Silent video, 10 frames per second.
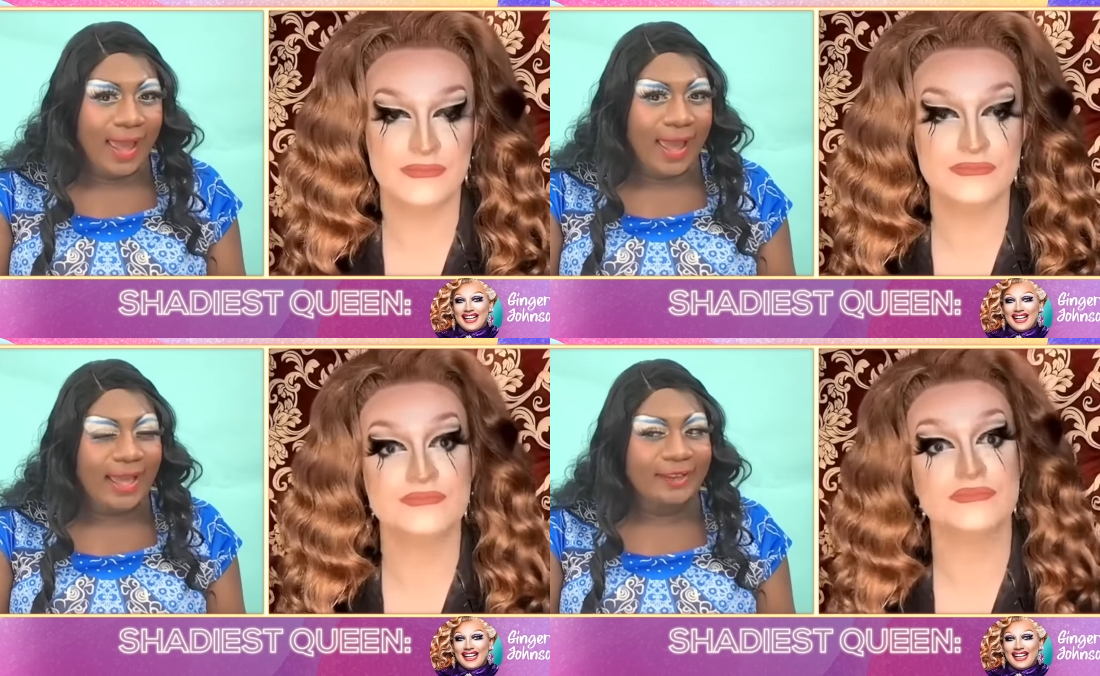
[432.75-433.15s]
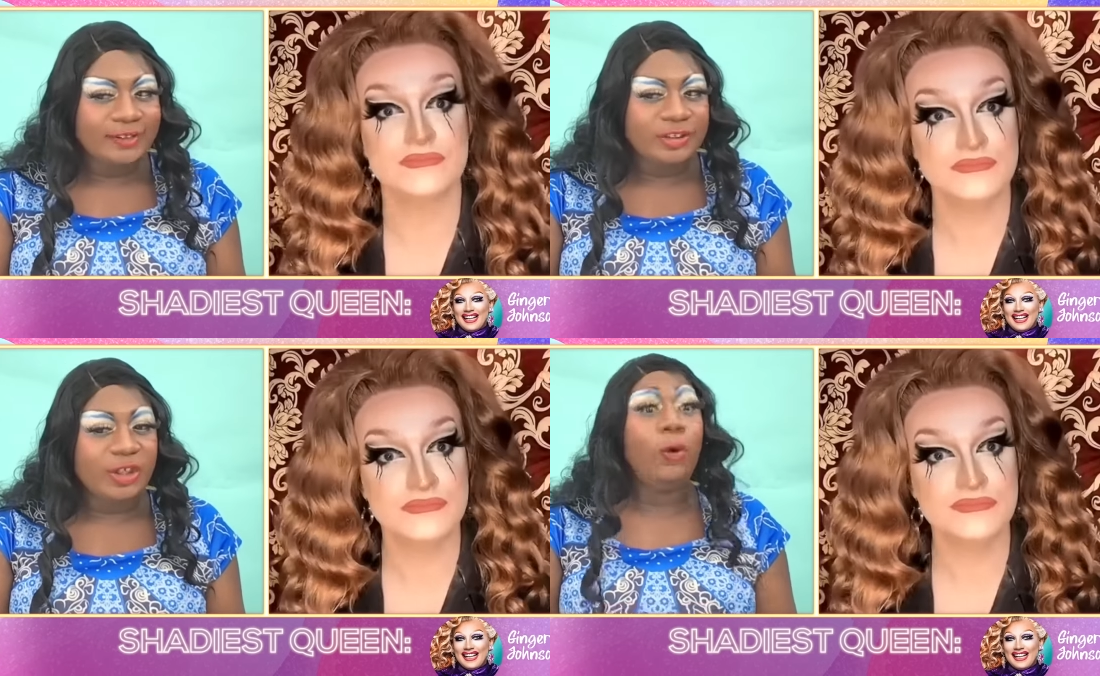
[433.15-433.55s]

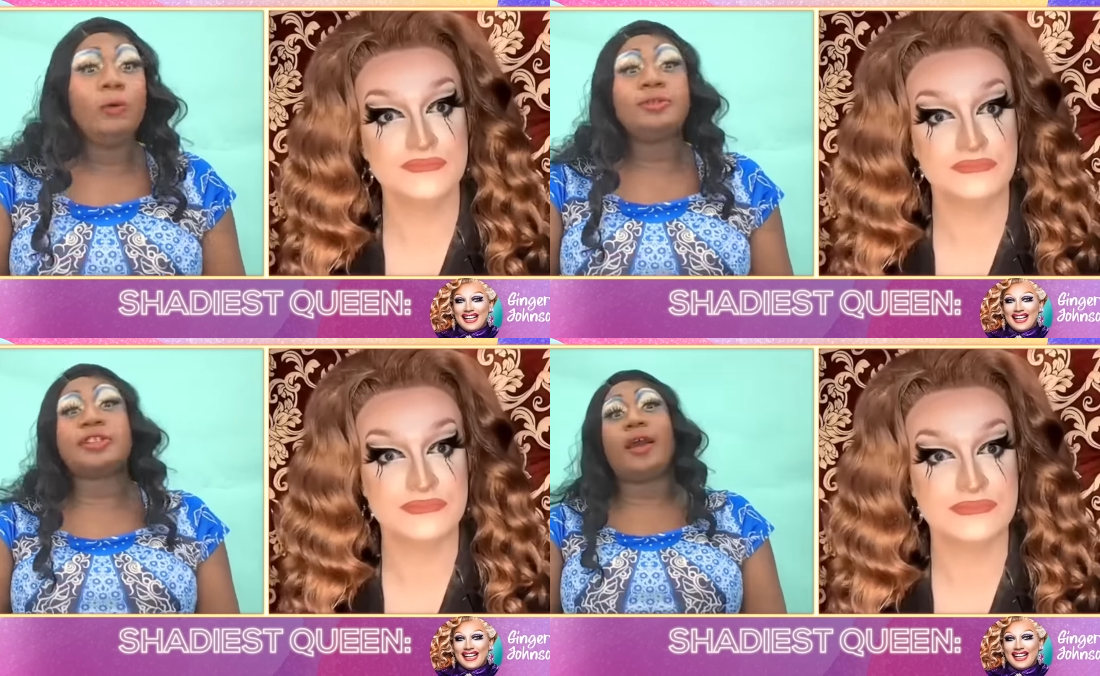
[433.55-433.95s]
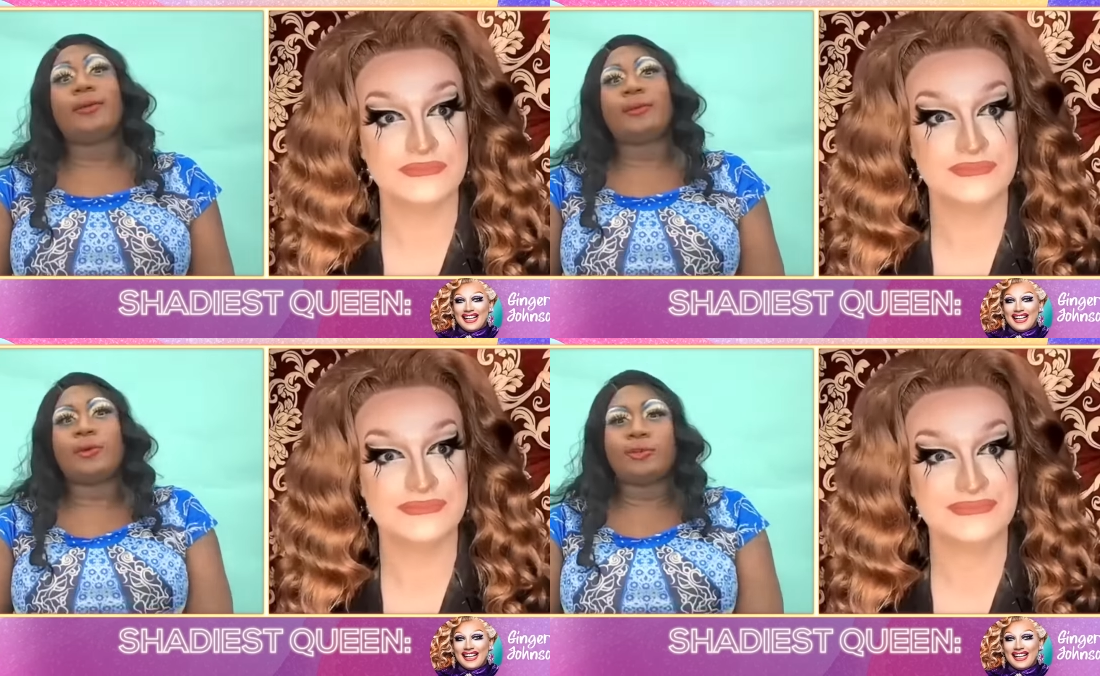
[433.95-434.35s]
Speaker 1: And she
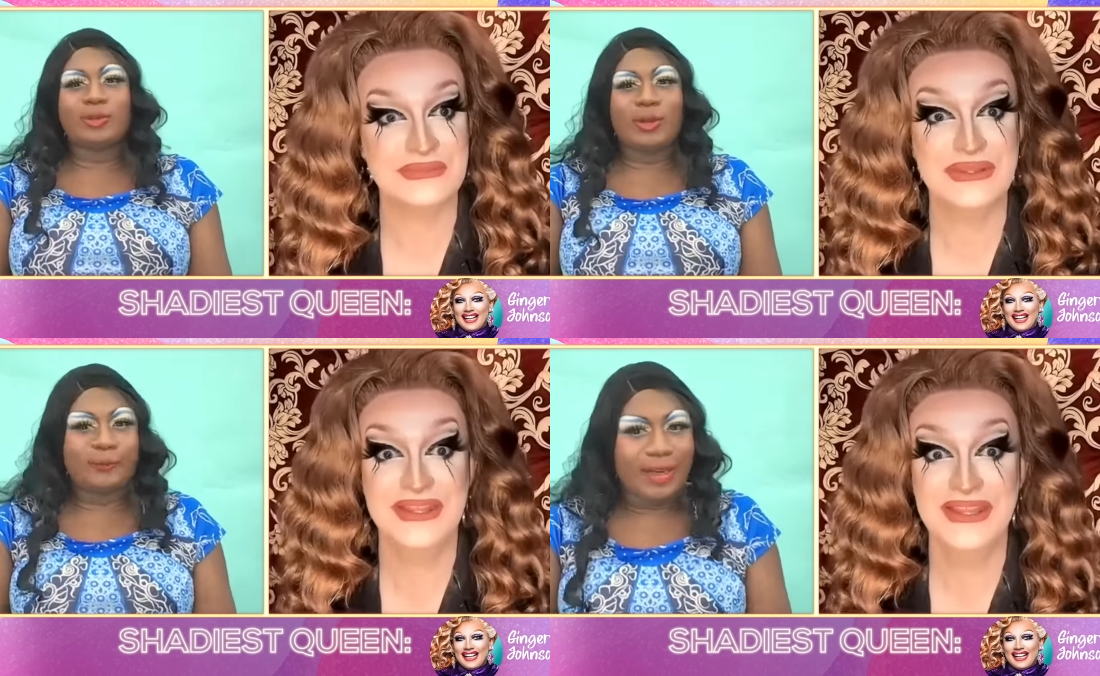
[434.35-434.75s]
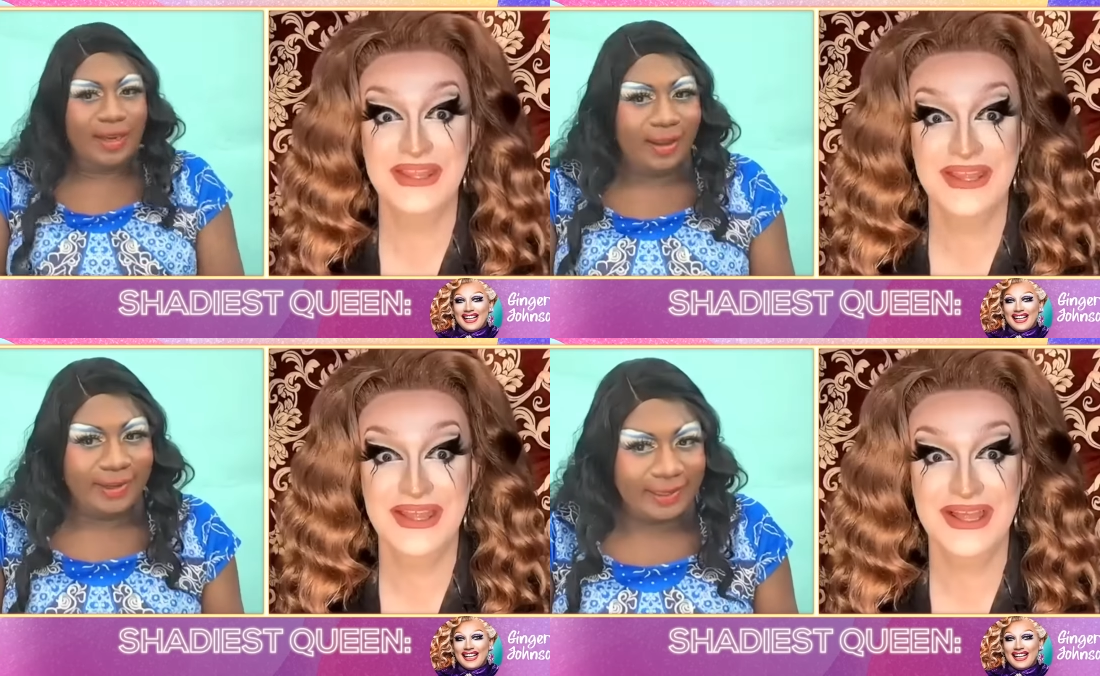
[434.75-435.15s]
also called you out for
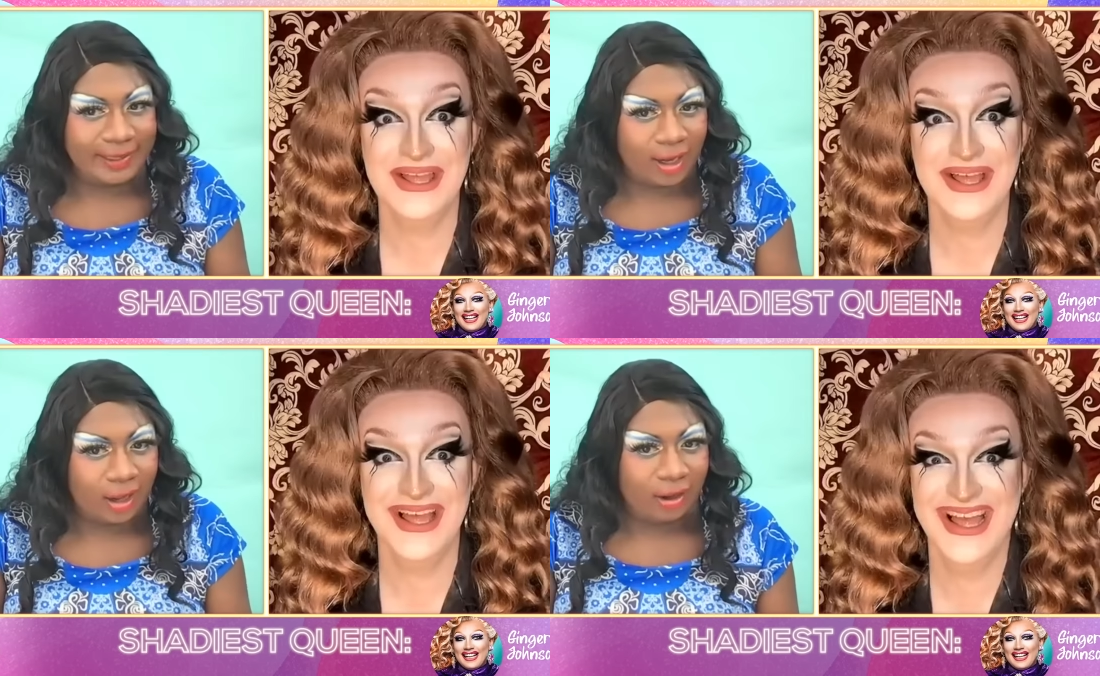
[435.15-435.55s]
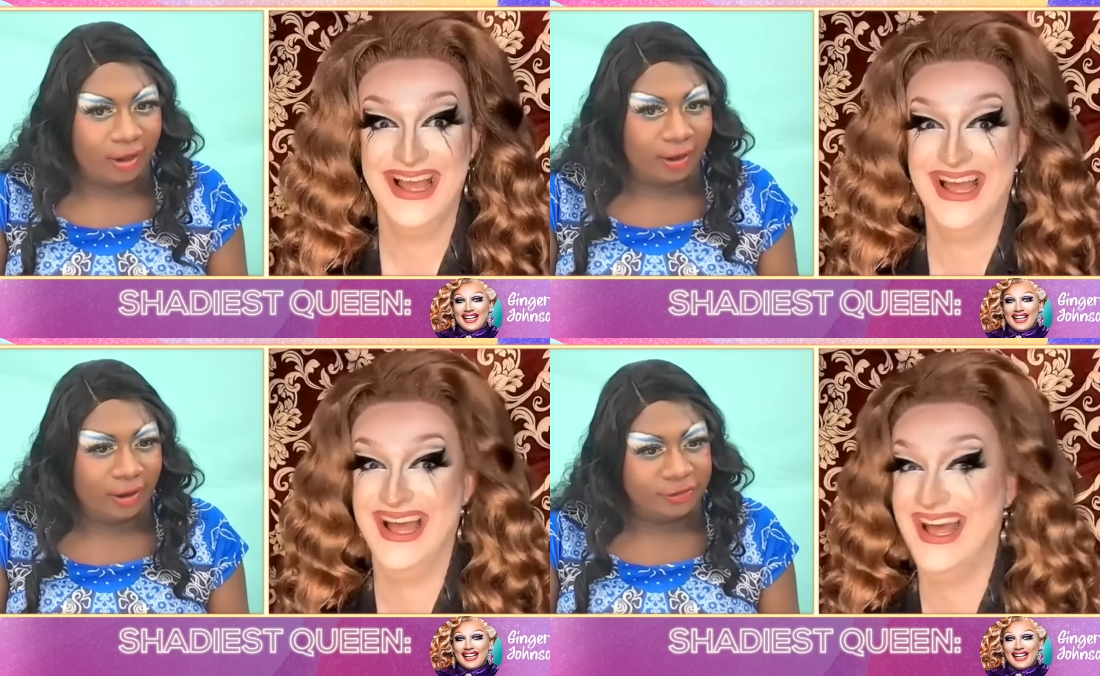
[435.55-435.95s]
lying
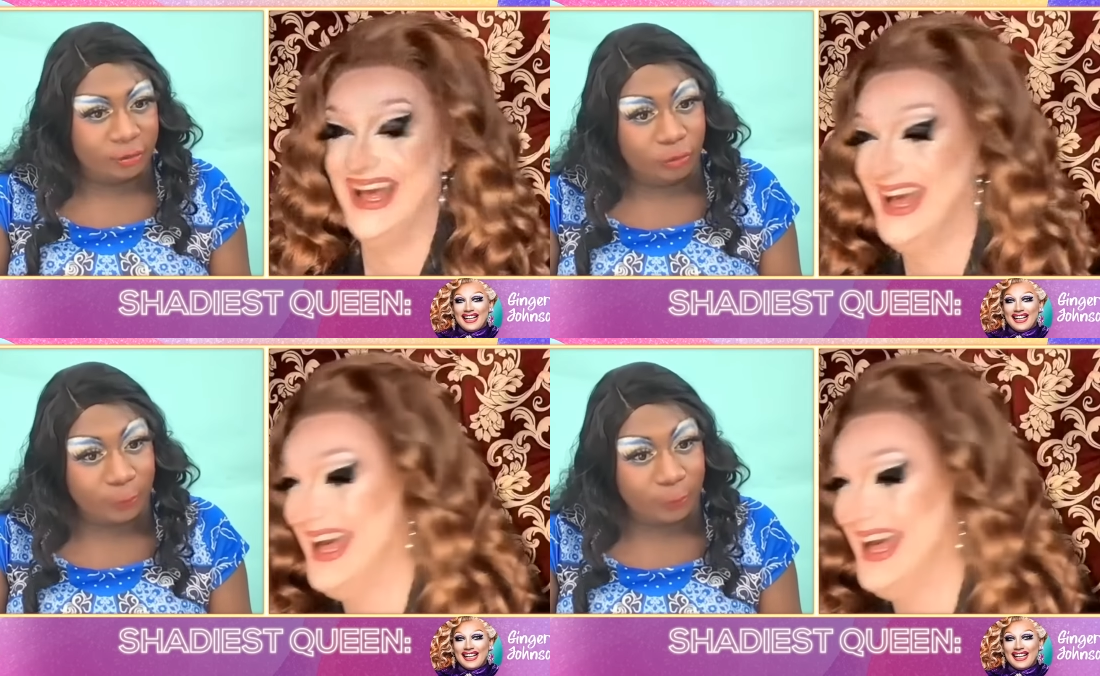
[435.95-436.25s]
uh, to